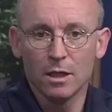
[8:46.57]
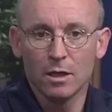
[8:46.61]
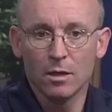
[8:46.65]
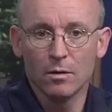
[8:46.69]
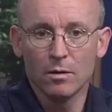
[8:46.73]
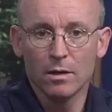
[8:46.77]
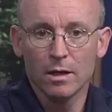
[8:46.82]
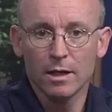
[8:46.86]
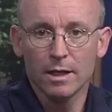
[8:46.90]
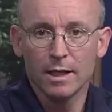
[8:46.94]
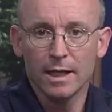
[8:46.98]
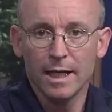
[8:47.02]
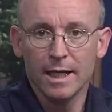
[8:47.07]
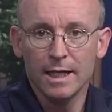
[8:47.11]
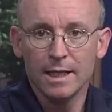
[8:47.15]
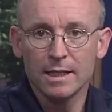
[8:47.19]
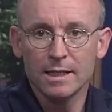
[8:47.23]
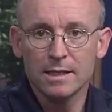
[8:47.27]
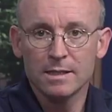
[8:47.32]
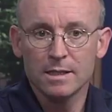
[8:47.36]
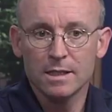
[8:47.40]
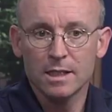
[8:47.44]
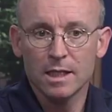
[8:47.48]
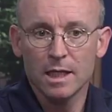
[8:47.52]
know, our
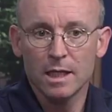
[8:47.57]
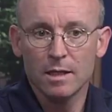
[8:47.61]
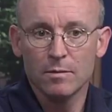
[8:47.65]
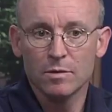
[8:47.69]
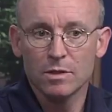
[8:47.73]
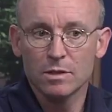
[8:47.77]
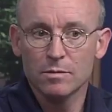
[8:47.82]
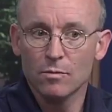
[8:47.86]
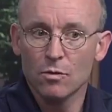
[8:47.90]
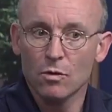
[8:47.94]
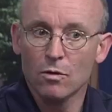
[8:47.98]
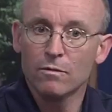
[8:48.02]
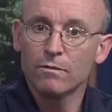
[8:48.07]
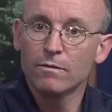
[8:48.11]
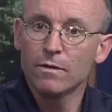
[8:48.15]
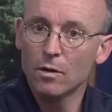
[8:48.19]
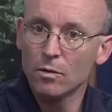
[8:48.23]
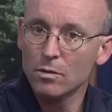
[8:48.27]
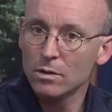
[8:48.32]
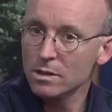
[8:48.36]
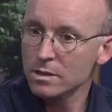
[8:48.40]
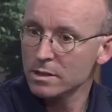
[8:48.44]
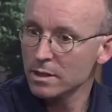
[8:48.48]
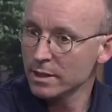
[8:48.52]
ladies' team is more
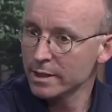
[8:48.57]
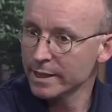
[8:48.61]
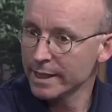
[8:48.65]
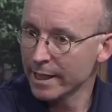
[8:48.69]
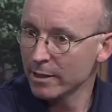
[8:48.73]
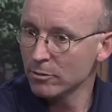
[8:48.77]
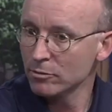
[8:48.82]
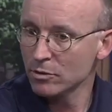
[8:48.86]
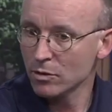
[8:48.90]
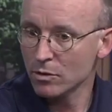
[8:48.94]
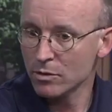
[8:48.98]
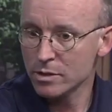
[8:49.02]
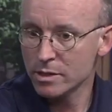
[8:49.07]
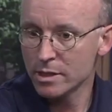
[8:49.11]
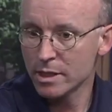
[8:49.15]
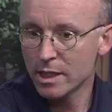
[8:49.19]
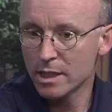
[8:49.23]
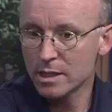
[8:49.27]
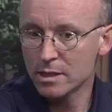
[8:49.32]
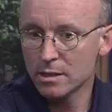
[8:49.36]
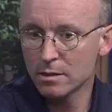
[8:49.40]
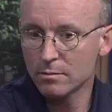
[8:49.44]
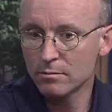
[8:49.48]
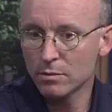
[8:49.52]
focused on the outdoor
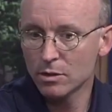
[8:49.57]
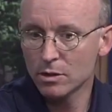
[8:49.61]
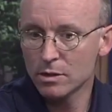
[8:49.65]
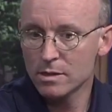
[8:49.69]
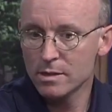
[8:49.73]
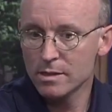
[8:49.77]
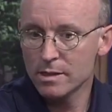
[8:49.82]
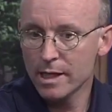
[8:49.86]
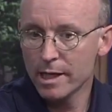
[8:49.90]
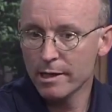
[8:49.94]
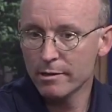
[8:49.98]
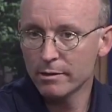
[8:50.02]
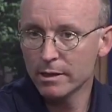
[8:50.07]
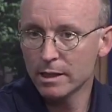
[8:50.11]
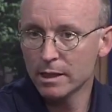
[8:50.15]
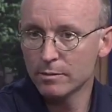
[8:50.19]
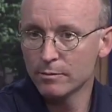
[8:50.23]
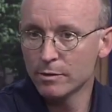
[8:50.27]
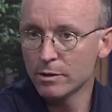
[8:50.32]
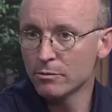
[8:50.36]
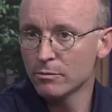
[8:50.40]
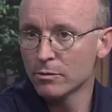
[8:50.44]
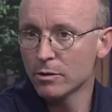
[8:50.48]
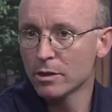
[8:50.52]
season, but Sarah had
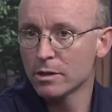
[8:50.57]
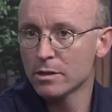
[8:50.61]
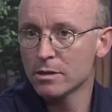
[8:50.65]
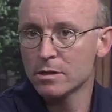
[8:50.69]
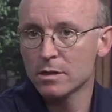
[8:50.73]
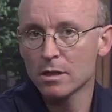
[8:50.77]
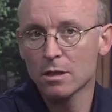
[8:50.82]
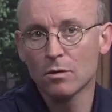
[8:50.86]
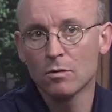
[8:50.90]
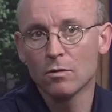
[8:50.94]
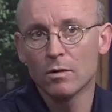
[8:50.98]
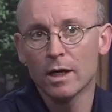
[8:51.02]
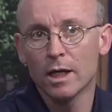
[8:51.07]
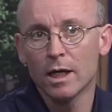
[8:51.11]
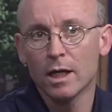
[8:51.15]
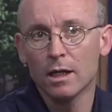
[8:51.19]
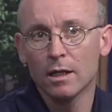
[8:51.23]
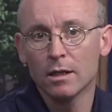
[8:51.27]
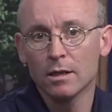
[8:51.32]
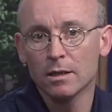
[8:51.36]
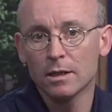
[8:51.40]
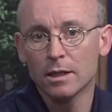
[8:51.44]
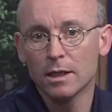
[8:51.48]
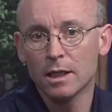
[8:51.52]
been running so
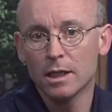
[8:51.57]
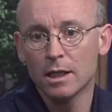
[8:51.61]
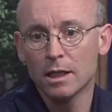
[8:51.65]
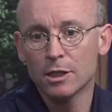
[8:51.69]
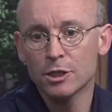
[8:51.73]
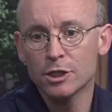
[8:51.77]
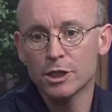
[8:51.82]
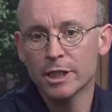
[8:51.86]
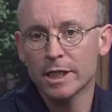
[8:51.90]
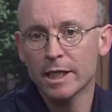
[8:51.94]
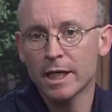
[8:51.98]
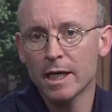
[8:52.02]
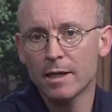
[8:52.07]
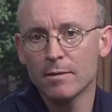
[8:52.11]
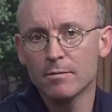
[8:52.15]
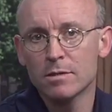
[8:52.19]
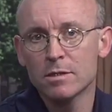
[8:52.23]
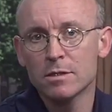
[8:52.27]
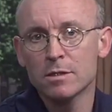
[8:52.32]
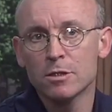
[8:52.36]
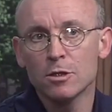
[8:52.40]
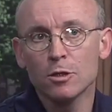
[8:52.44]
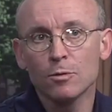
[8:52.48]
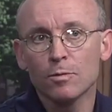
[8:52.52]
well. Uh, she came
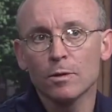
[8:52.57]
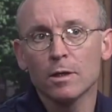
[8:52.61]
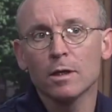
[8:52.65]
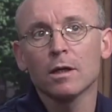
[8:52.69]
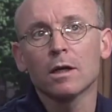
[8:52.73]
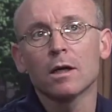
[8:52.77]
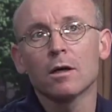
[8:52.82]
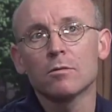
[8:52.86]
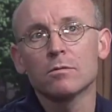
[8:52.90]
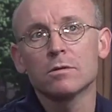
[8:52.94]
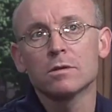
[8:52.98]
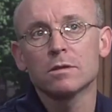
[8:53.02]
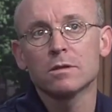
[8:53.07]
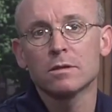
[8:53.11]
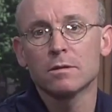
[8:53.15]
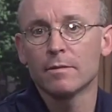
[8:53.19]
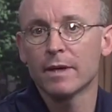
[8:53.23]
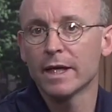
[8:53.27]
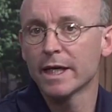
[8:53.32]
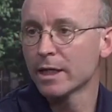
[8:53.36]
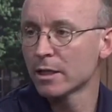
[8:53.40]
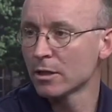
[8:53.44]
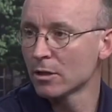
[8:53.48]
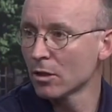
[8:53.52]
super close to
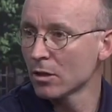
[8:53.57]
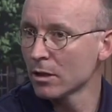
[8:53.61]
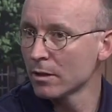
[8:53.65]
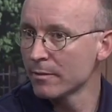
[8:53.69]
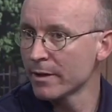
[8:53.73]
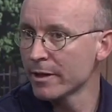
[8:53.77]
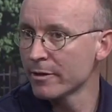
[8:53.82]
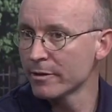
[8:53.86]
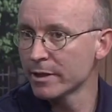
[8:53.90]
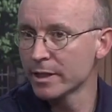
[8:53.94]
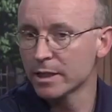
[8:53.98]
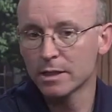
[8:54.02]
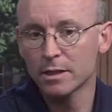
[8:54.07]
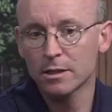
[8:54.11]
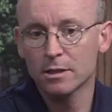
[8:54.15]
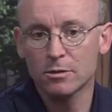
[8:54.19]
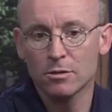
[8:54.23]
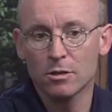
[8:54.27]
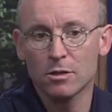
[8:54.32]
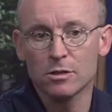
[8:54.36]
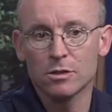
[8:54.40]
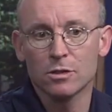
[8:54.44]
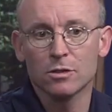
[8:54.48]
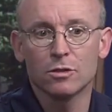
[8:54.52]
making All American in
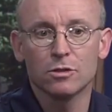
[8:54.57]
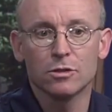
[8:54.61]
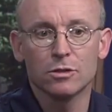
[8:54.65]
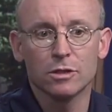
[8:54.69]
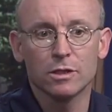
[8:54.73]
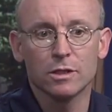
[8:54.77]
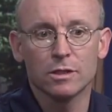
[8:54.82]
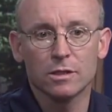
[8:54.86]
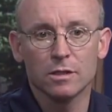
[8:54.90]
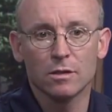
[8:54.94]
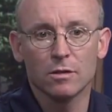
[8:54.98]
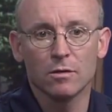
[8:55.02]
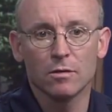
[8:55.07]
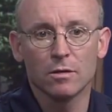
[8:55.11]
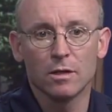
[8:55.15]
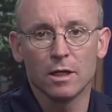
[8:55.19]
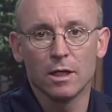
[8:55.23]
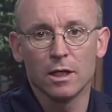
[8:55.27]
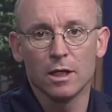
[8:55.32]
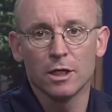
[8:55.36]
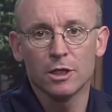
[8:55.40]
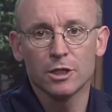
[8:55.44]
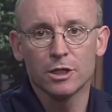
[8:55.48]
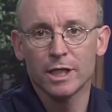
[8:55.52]
cross country. So
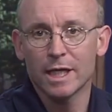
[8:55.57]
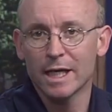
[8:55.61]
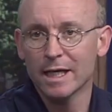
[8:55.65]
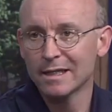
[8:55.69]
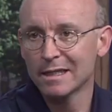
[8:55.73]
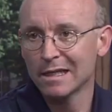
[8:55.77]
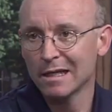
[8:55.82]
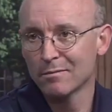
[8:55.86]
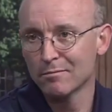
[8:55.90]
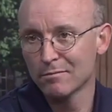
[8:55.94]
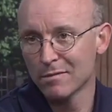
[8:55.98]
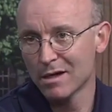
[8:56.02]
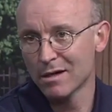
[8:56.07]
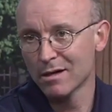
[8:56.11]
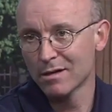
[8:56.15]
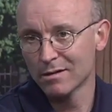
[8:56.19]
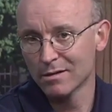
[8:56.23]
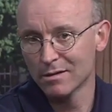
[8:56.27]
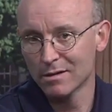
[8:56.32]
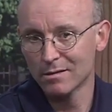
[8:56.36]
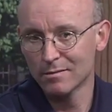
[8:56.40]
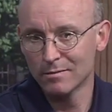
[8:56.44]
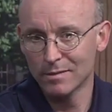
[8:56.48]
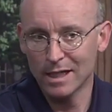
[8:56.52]
she had that mark
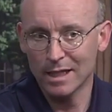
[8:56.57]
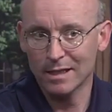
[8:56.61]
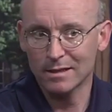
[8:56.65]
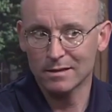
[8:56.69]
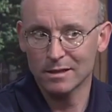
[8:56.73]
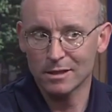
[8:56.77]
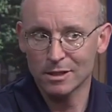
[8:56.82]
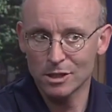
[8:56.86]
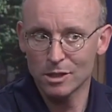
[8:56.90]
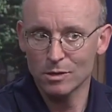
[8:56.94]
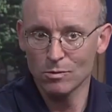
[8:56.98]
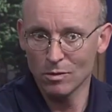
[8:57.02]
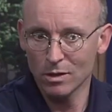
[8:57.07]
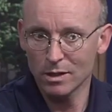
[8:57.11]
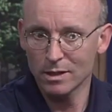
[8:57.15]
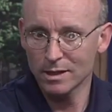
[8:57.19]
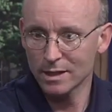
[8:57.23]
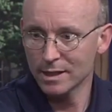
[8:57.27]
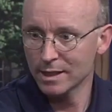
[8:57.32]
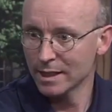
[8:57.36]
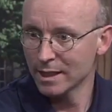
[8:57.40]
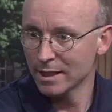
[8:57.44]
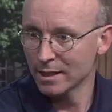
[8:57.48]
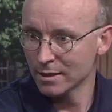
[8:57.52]
on her back that she
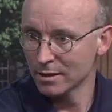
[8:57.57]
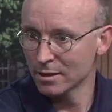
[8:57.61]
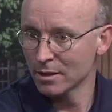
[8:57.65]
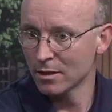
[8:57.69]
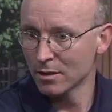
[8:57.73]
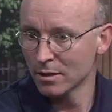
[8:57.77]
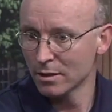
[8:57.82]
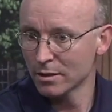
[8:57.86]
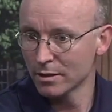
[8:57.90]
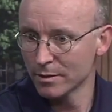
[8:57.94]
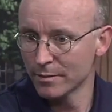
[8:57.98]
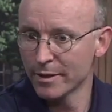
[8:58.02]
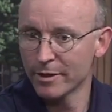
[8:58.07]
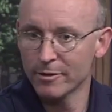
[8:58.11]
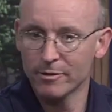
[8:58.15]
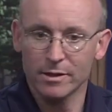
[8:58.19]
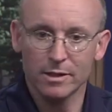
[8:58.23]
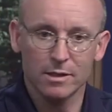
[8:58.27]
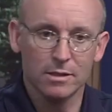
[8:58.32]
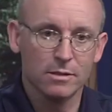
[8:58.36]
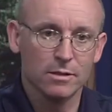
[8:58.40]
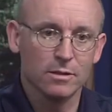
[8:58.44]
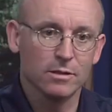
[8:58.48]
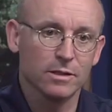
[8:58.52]
wanted to get an All
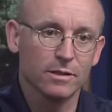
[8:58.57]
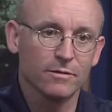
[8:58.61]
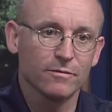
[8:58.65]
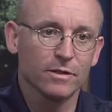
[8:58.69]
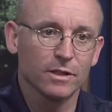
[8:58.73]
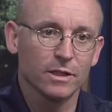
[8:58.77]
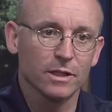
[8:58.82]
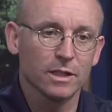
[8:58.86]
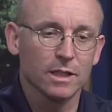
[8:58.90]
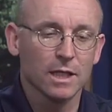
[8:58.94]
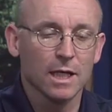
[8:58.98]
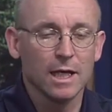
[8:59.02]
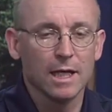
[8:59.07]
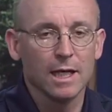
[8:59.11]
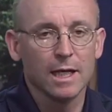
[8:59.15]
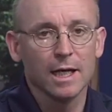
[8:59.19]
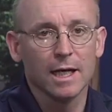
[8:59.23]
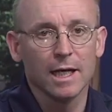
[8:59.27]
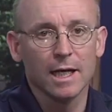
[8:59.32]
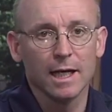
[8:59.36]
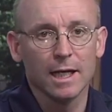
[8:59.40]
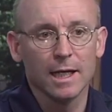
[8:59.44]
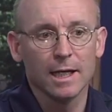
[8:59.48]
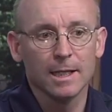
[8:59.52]
American certificate.
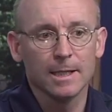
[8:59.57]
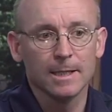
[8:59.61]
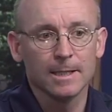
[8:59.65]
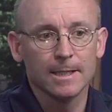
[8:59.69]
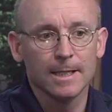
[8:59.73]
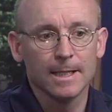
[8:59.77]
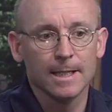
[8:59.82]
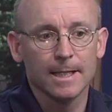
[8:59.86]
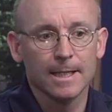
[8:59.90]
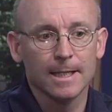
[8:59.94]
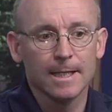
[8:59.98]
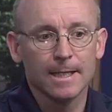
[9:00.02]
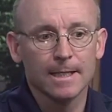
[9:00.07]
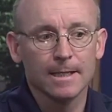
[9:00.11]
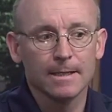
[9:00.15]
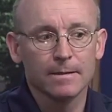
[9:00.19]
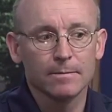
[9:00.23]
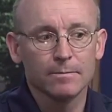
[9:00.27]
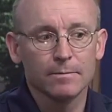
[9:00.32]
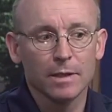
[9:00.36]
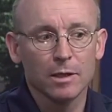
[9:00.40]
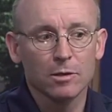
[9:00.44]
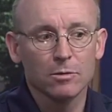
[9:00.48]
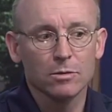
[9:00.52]
And uh,
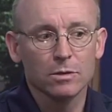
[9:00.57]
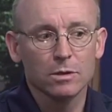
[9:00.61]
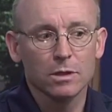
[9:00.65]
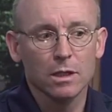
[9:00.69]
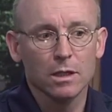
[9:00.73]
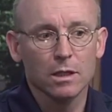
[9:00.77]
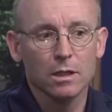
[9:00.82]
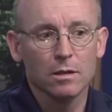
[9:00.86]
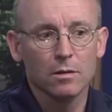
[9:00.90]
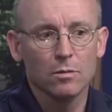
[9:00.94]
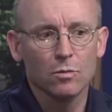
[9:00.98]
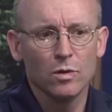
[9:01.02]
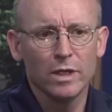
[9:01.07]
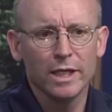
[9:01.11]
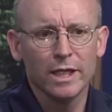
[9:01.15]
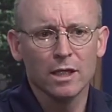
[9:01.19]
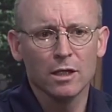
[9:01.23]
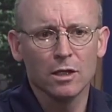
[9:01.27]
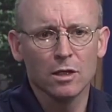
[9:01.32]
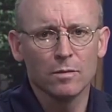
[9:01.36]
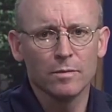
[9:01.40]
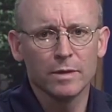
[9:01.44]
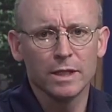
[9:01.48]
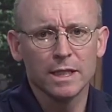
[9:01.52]
about a
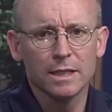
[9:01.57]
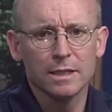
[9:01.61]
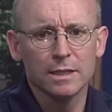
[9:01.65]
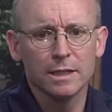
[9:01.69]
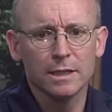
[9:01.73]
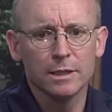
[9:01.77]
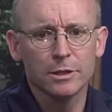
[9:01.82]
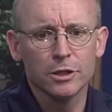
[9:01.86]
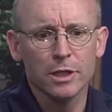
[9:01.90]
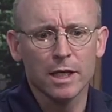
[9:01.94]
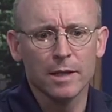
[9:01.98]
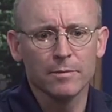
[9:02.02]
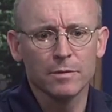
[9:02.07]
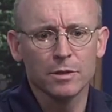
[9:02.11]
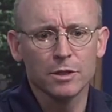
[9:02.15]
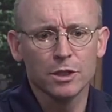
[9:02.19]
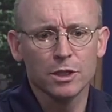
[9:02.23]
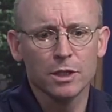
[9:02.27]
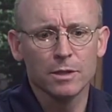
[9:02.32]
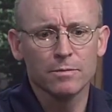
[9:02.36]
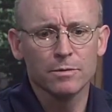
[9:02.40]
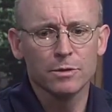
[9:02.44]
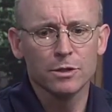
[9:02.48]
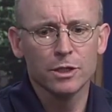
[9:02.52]
week coming into the
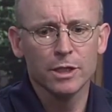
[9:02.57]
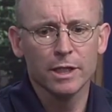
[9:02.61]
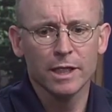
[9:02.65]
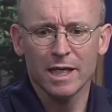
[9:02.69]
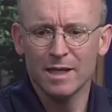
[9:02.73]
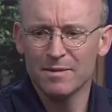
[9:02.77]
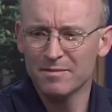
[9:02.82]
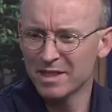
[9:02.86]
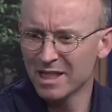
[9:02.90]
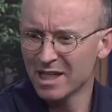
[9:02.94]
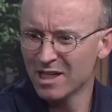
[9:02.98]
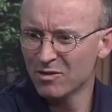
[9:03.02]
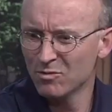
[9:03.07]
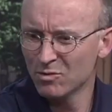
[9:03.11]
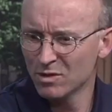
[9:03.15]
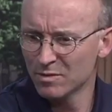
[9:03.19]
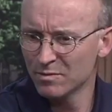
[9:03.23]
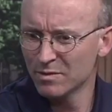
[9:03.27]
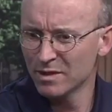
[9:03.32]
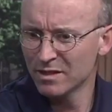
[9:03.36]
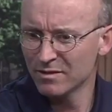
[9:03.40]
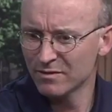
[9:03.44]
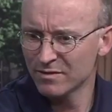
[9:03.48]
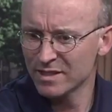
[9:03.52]
championships, she came down with a
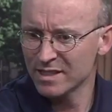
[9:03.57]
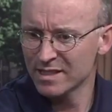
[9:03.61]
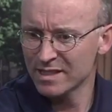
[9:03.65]
bit of a